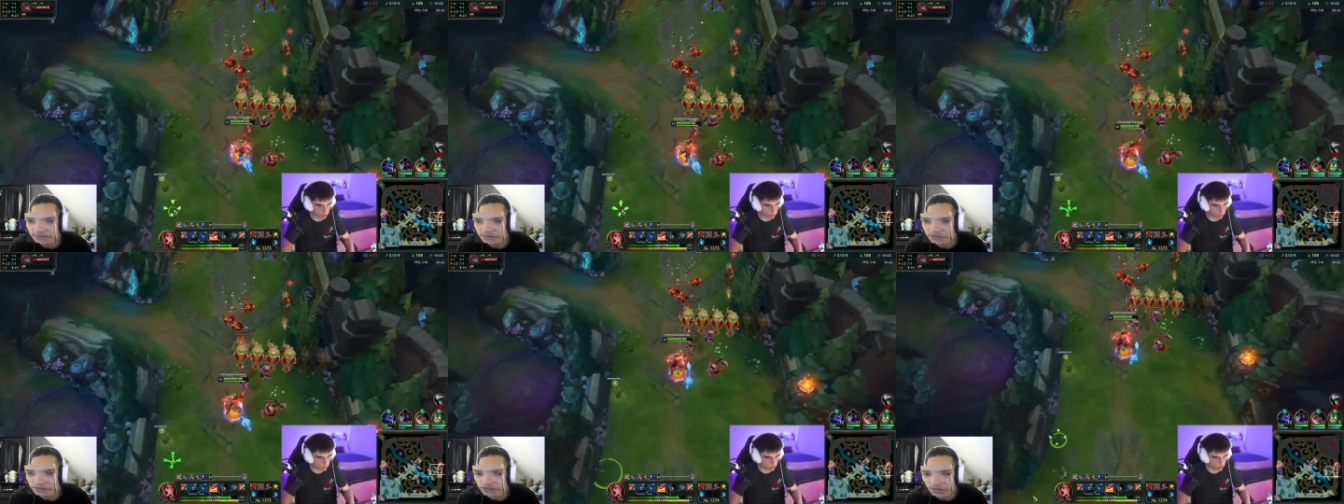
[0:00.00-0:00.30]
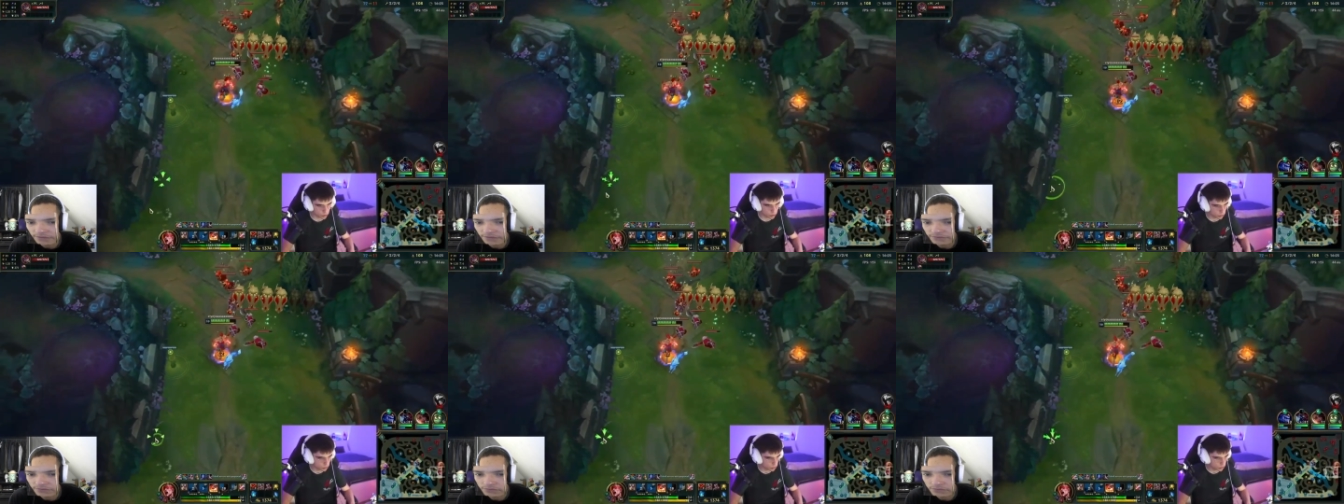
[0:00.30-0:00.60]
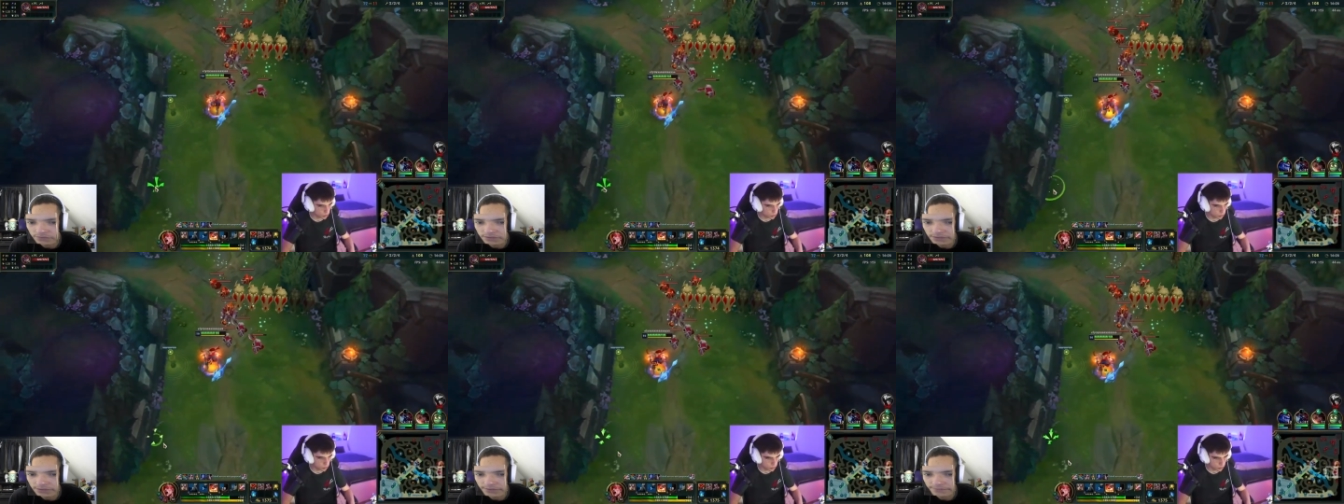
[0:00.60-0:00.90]

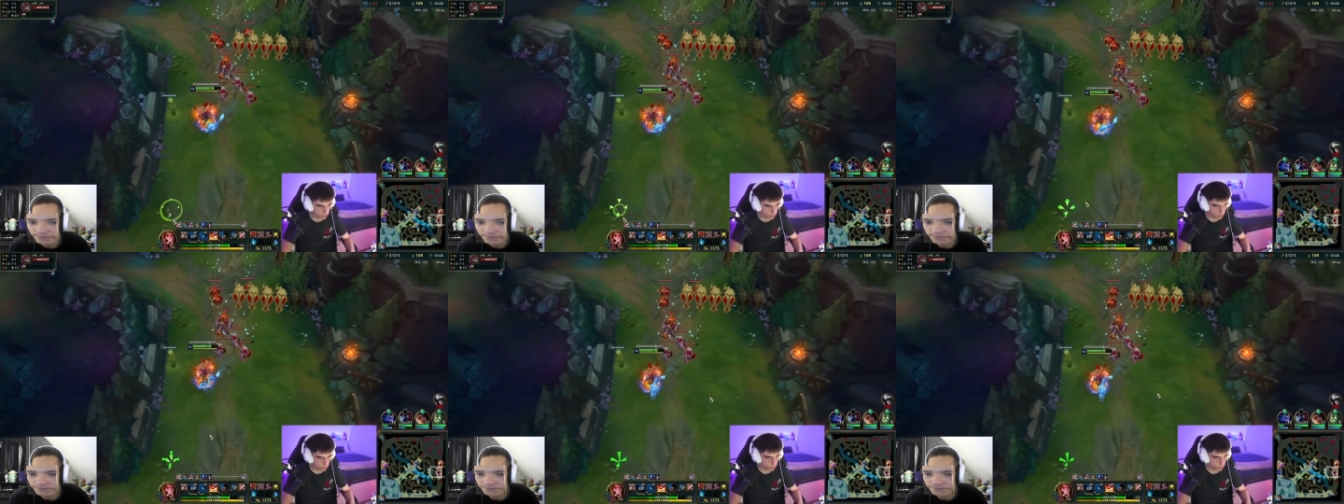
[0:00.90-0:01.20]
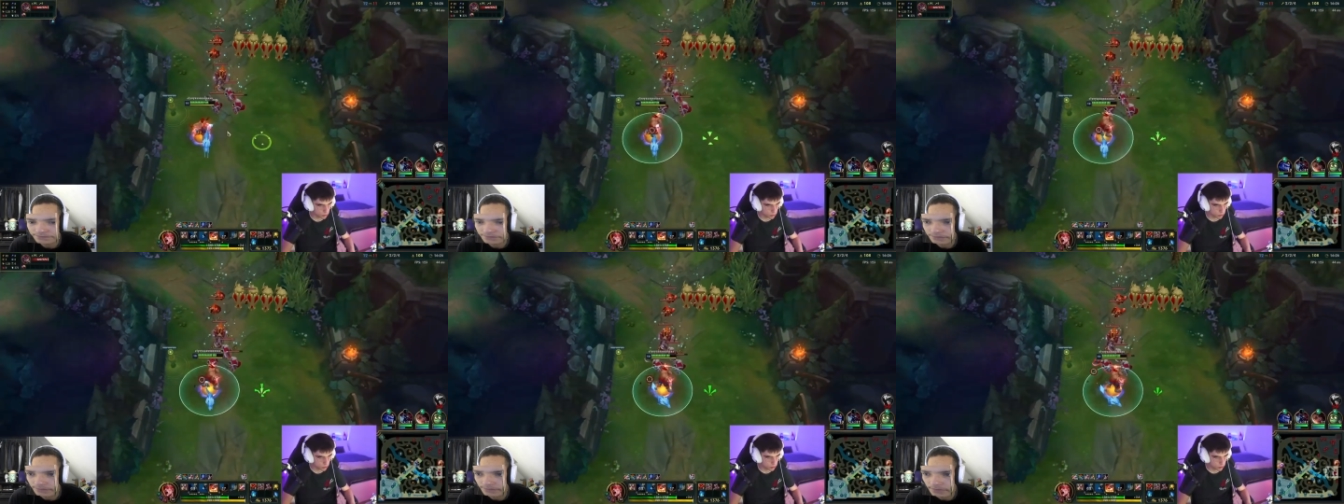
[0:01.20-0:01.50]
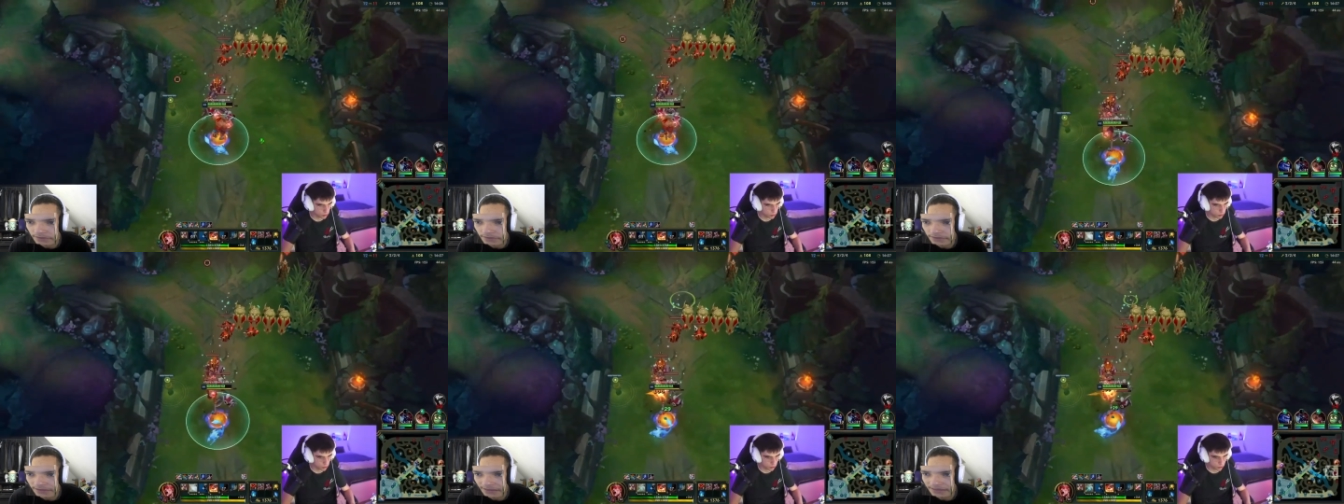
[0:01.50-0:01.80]
shuffled,
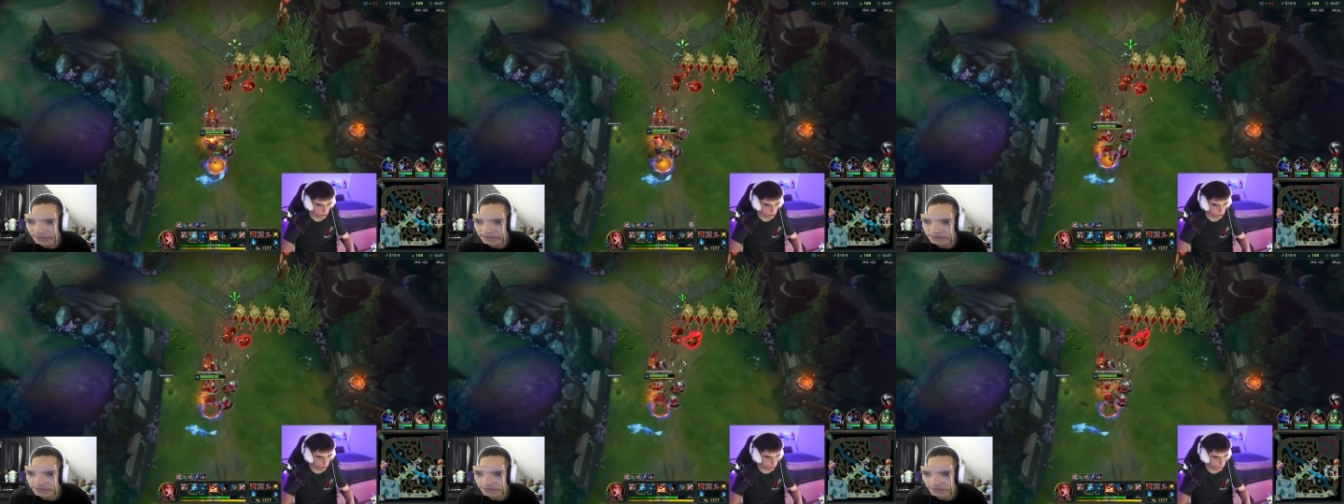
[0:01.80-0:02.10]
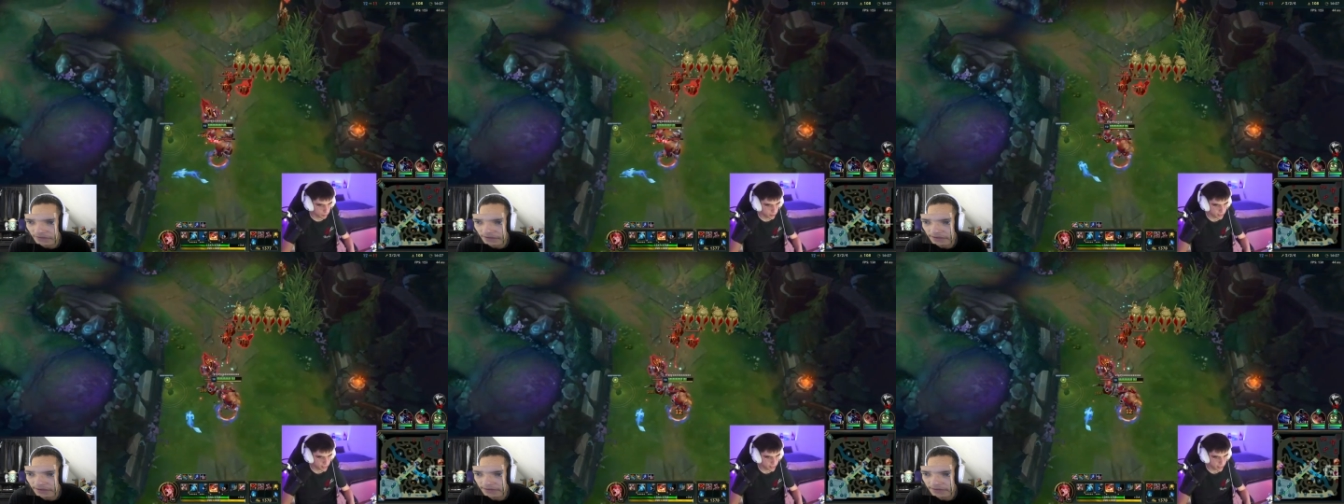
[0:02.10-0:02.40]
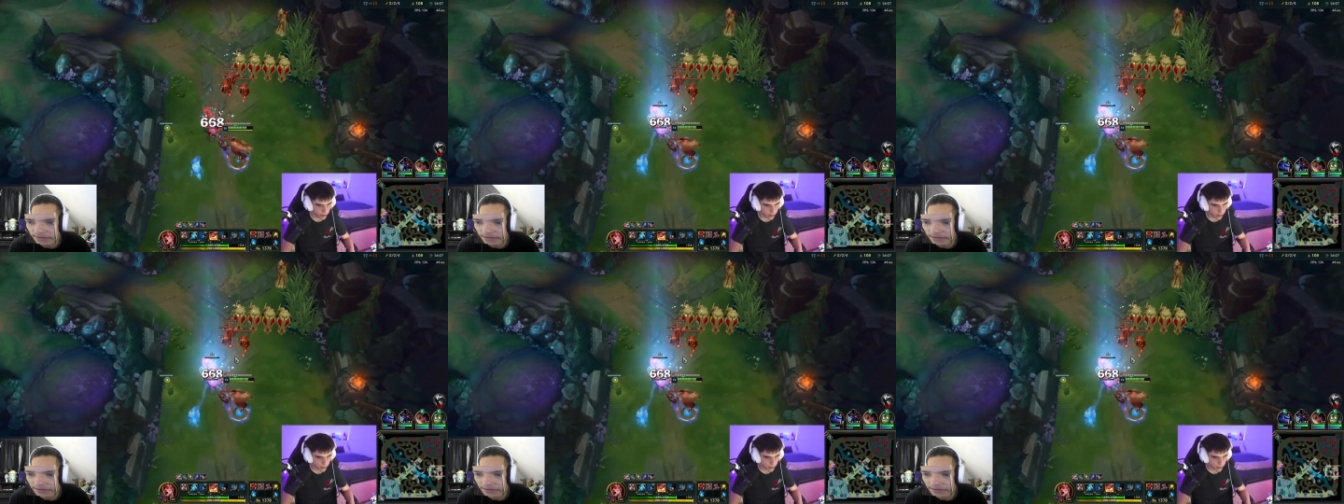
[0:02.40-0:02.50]
but that is fine.